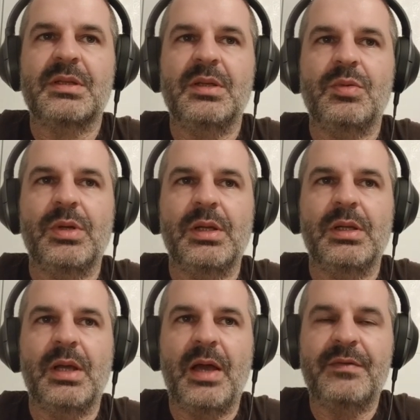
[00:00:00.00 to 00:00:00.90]
it
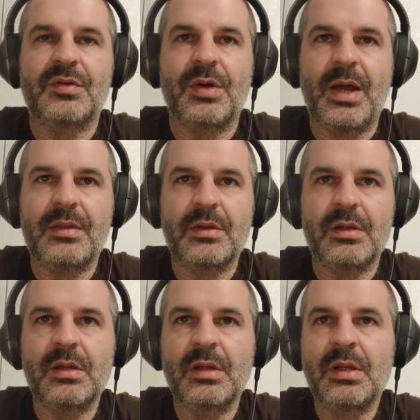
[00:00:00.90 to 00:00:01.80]
will have to
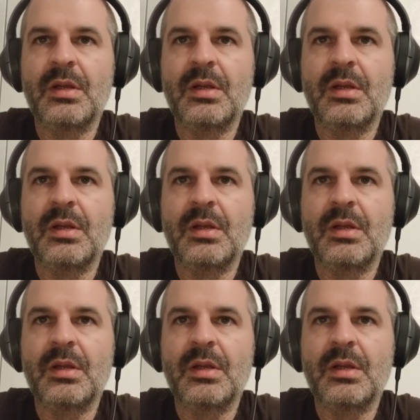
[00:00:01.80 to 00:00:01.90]
handle.